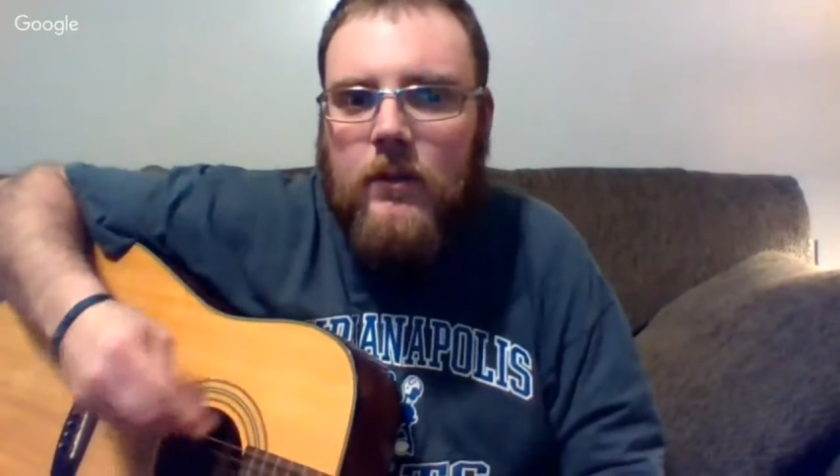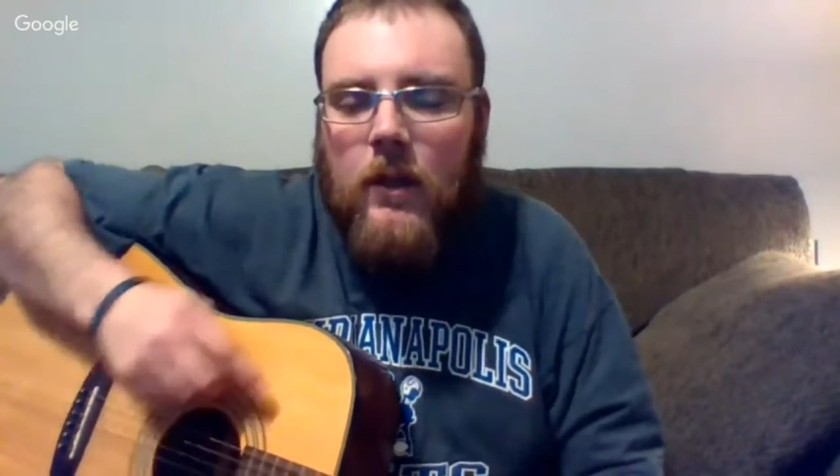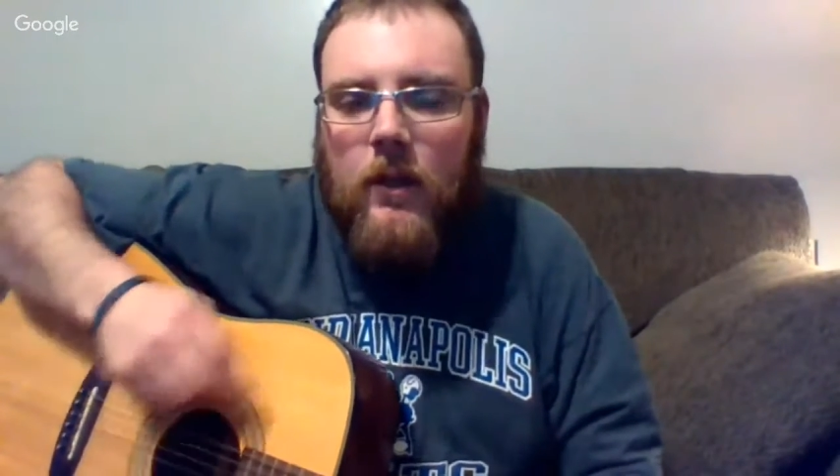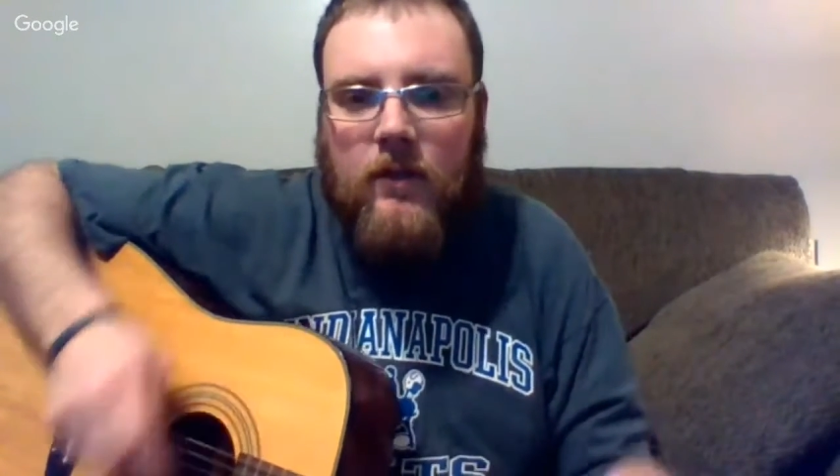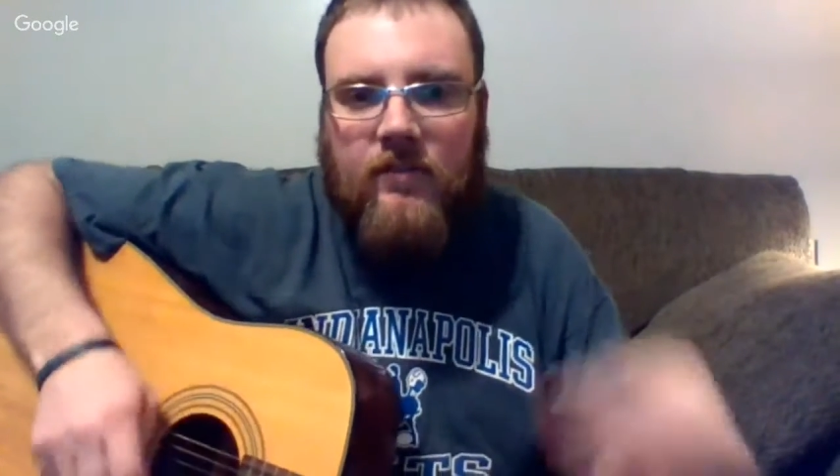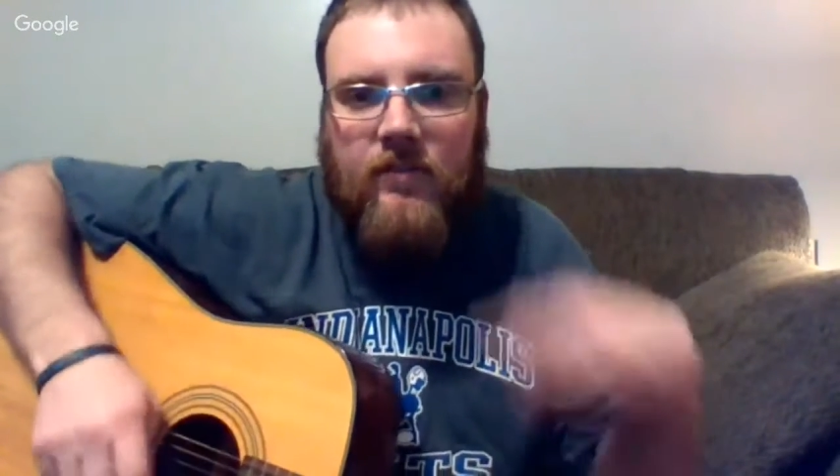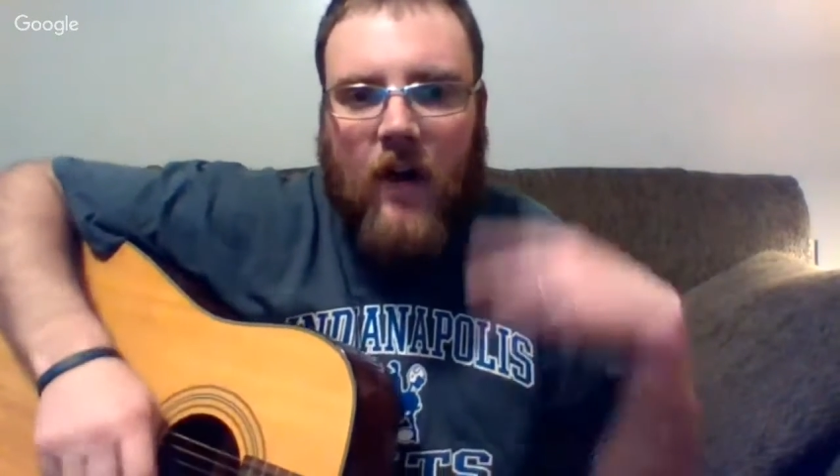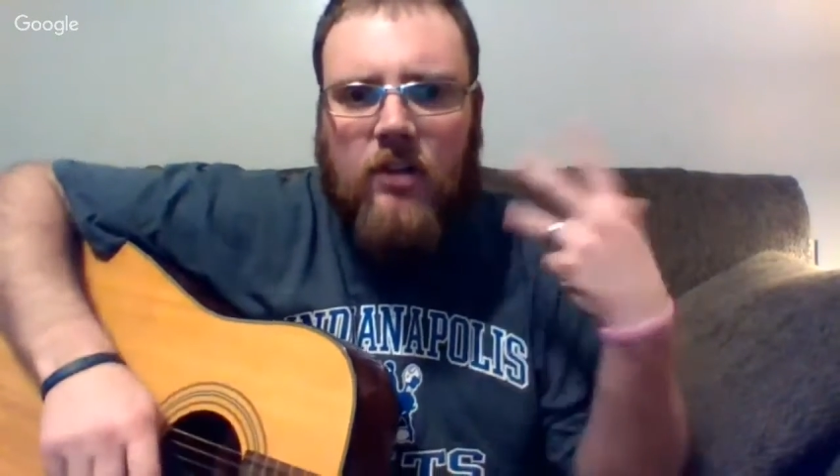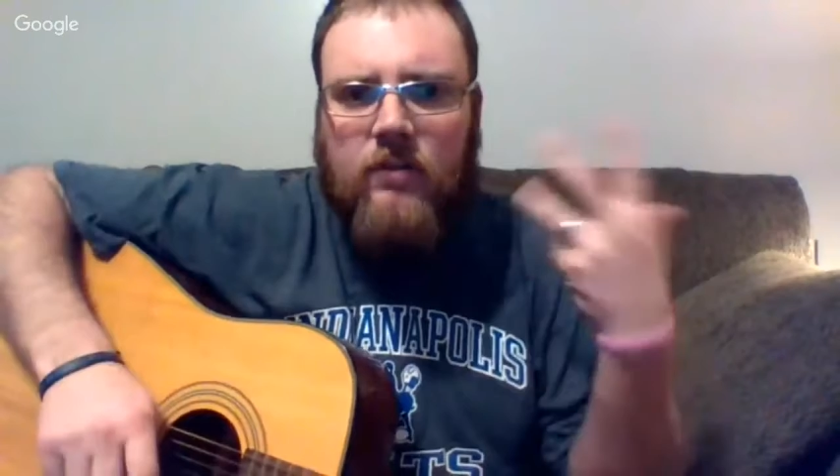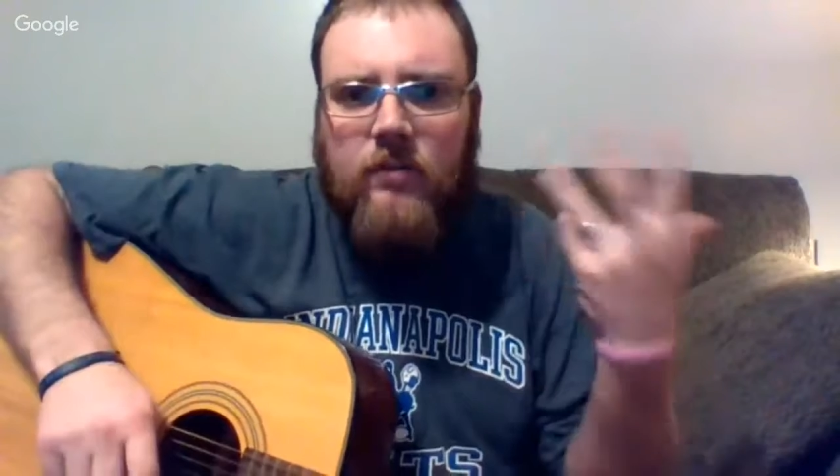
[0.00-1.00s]
the
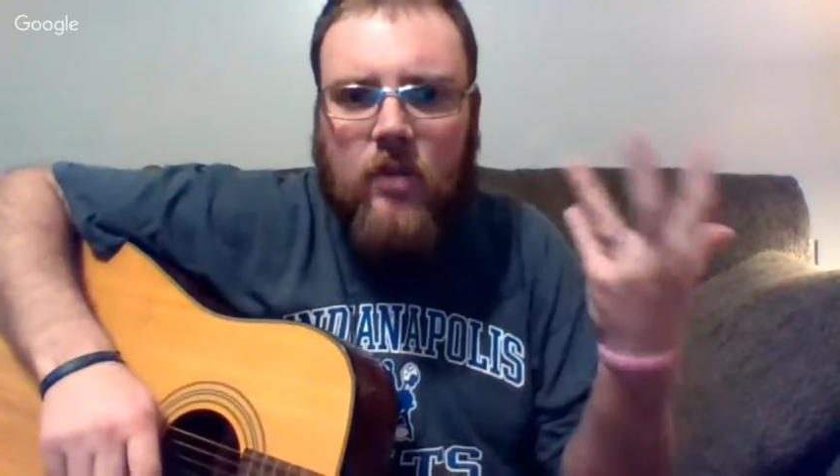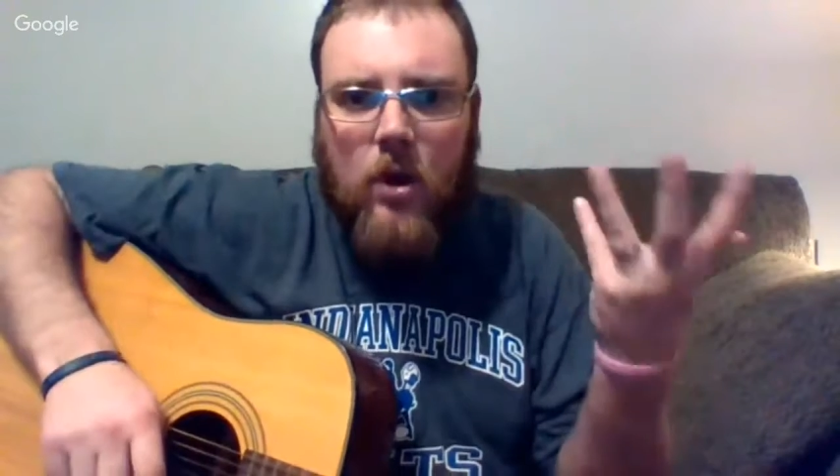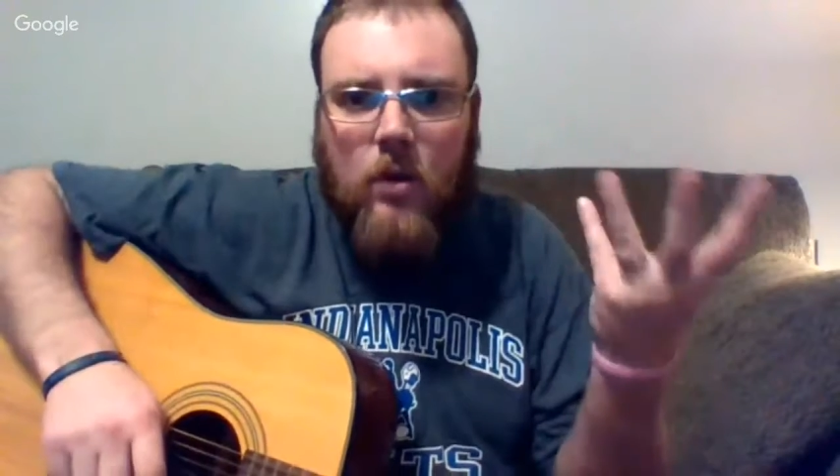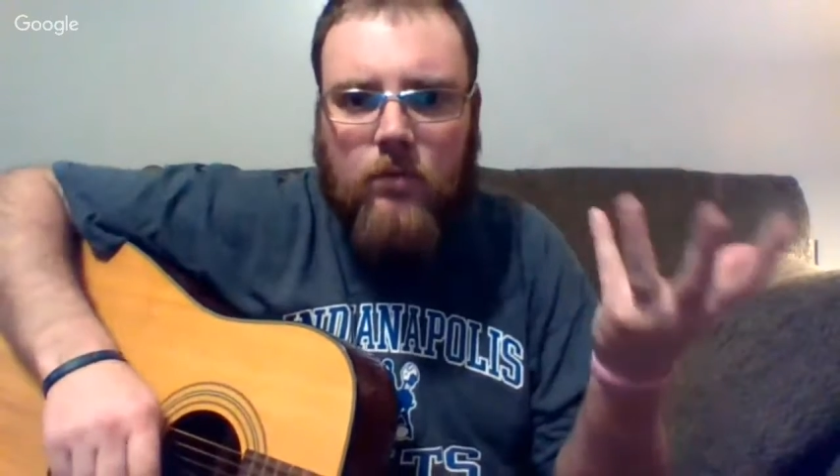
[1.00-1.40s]
fall of Rome